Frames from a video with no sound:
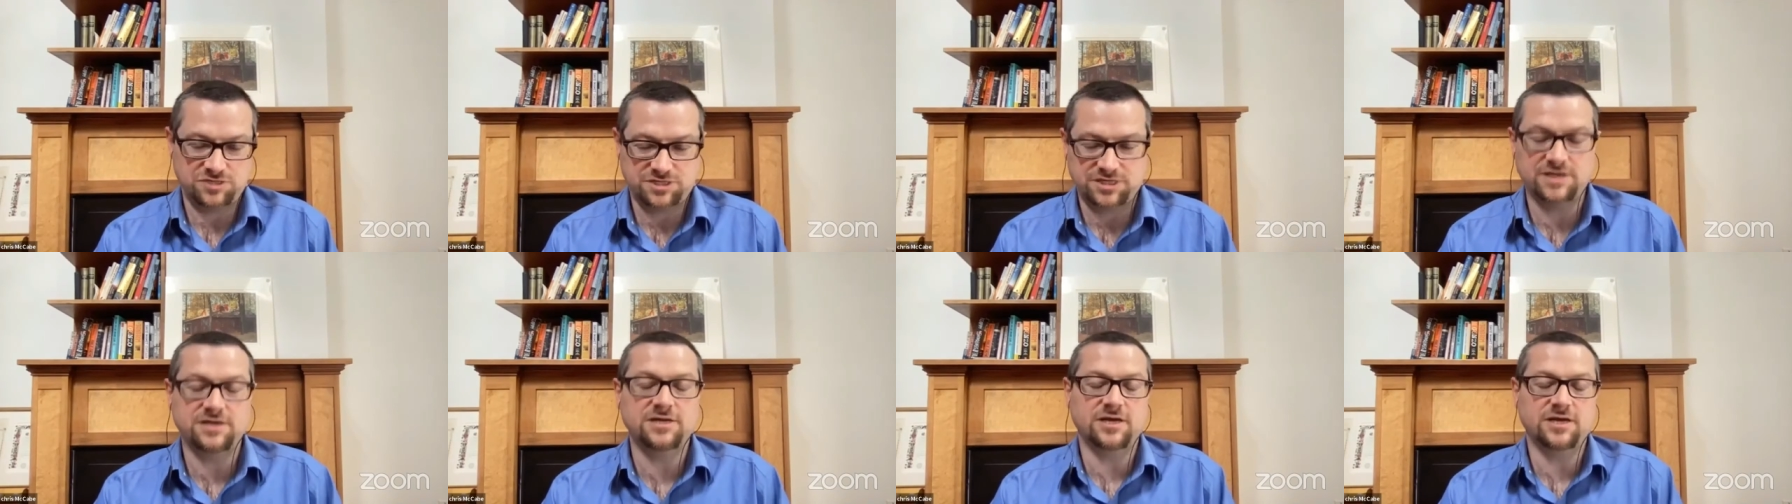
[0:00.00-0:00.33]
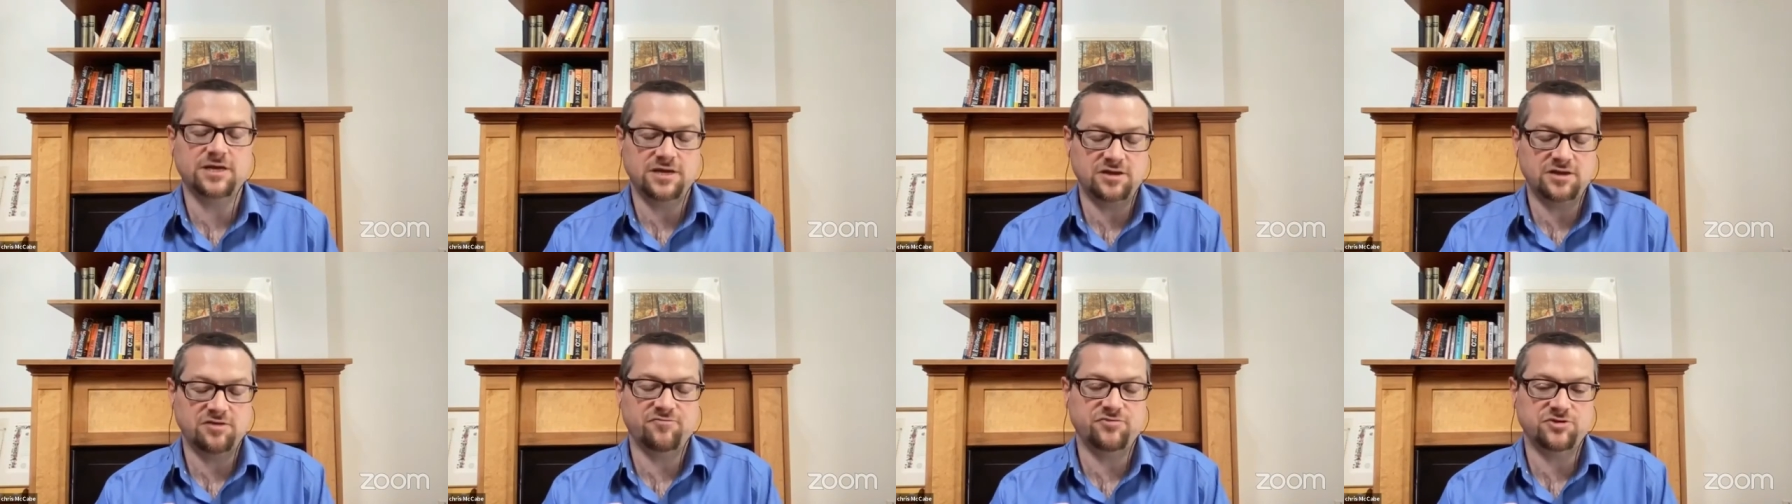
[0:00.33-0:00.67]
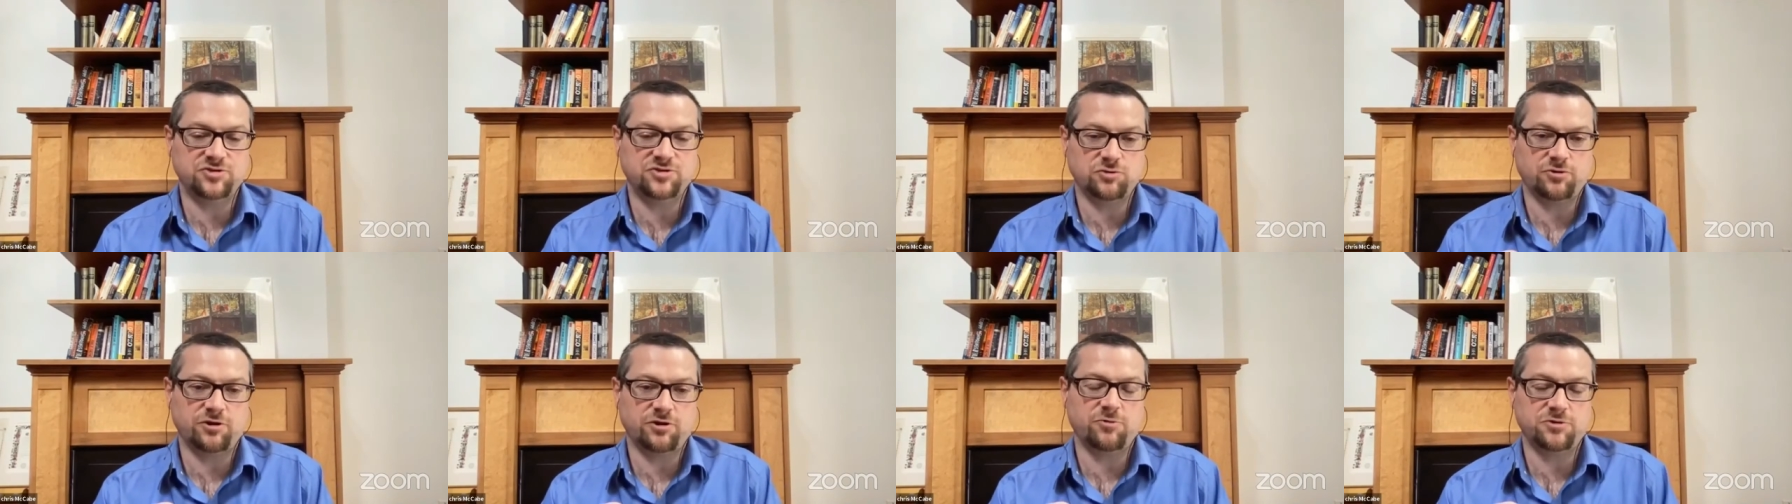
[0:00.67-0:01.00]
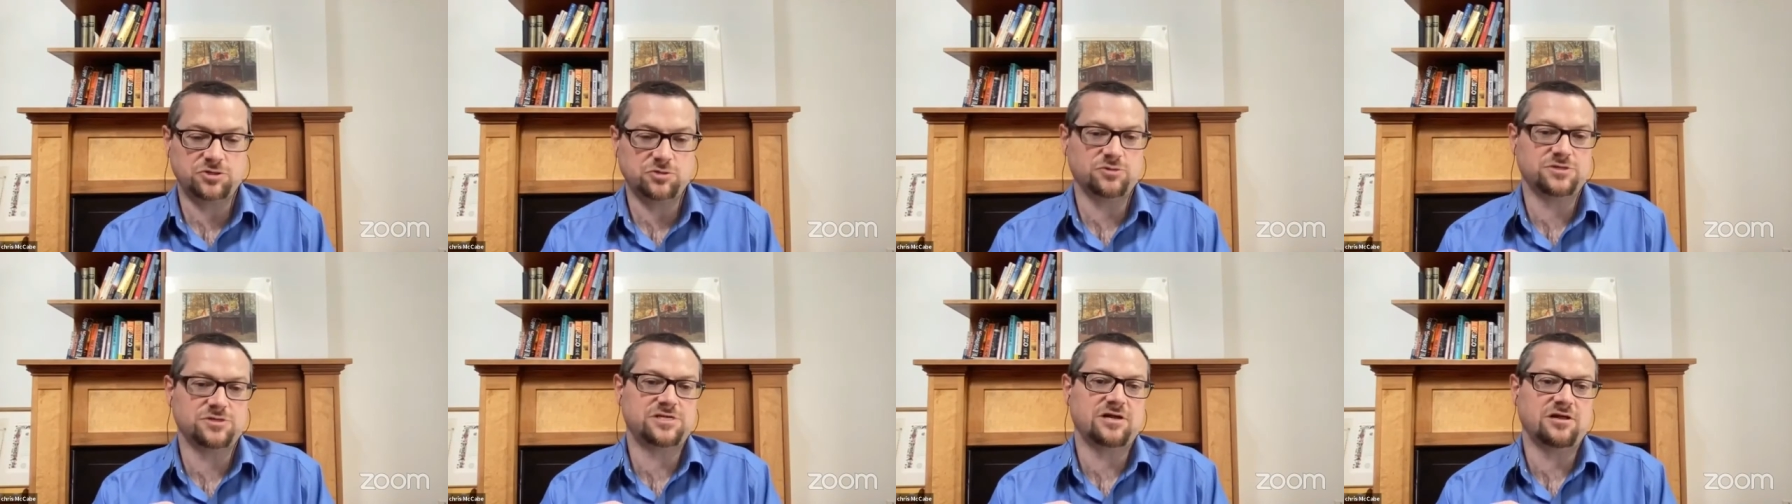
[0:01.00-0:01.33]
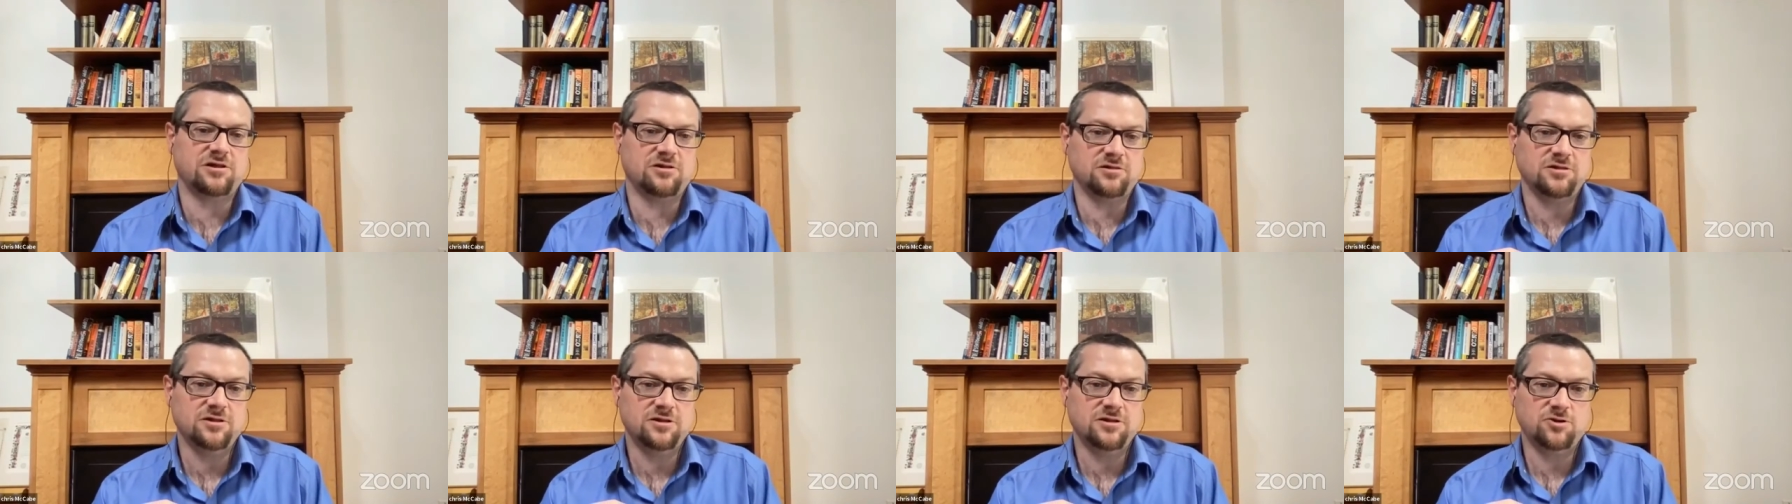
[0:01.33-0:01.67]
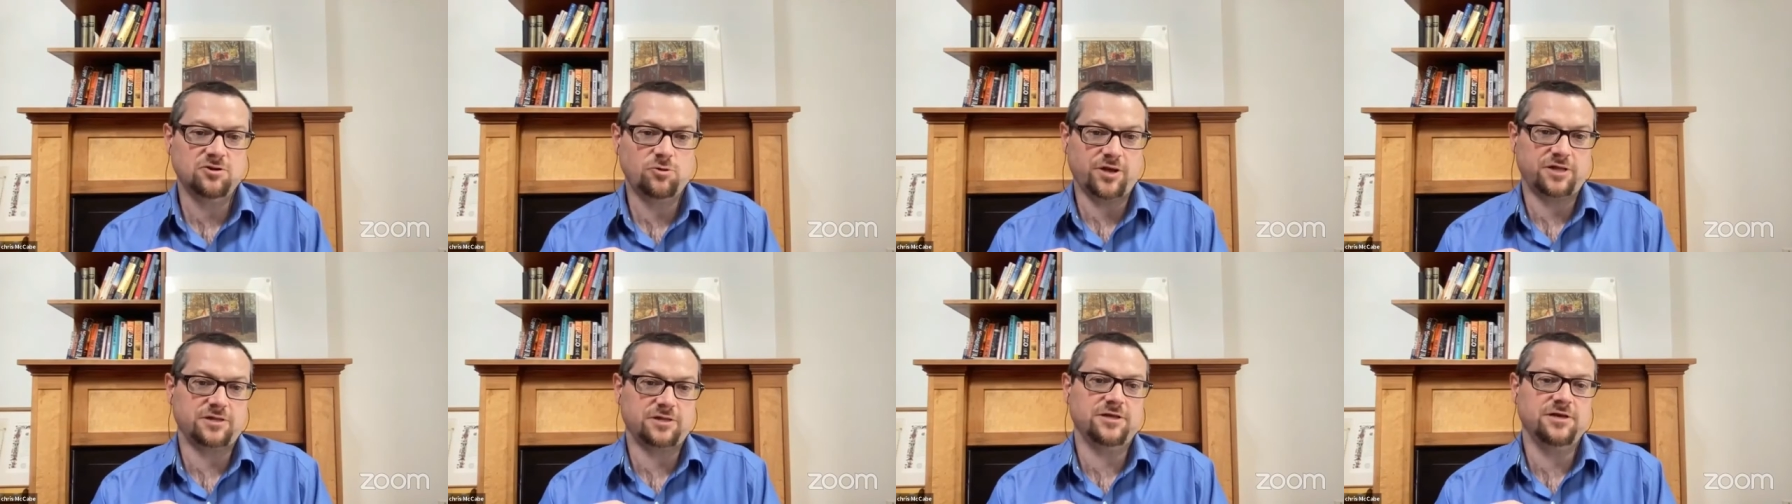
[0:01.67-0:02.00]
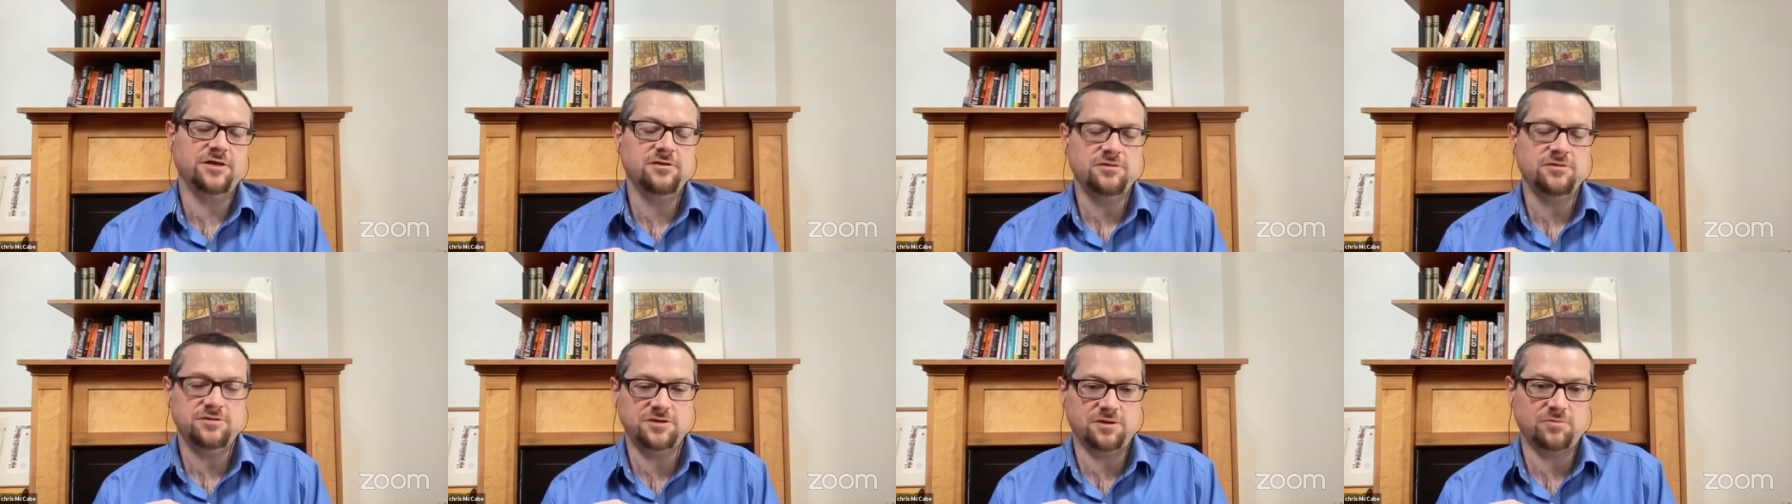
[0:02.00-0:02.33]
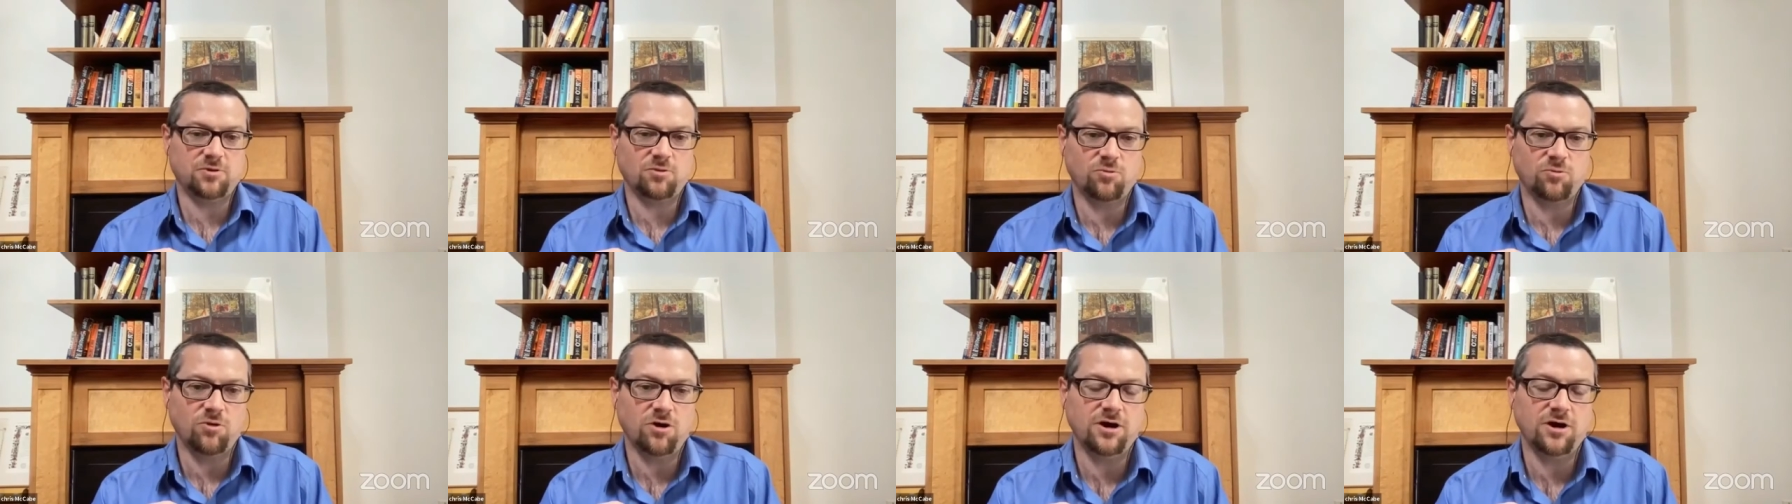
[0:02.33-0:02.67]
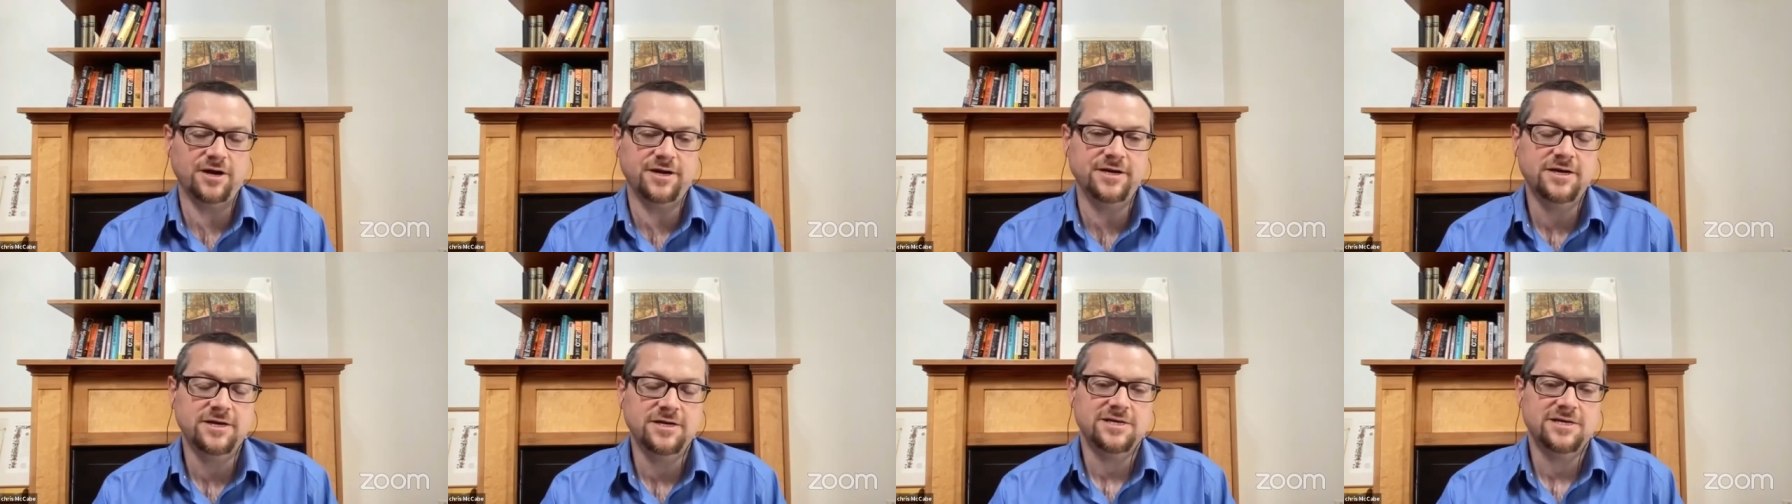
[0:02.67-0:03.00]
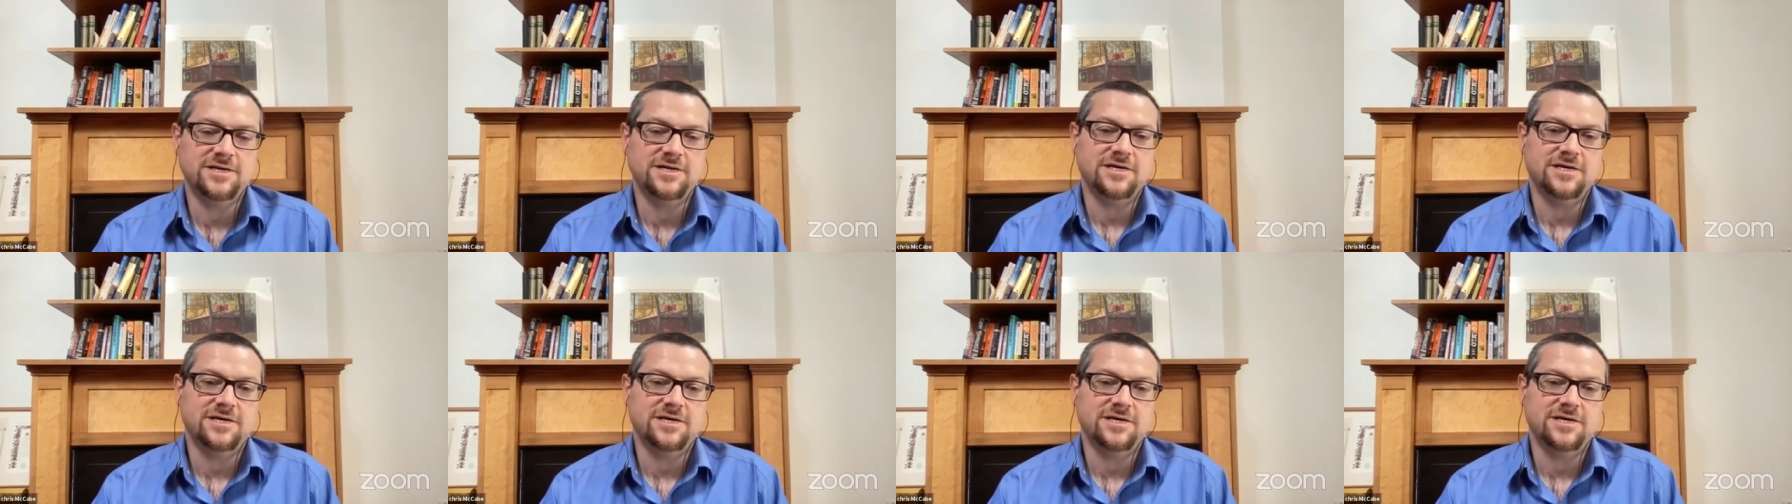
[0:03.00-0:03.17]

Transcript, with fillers: sending an inventory, which will sell quickly. Number one.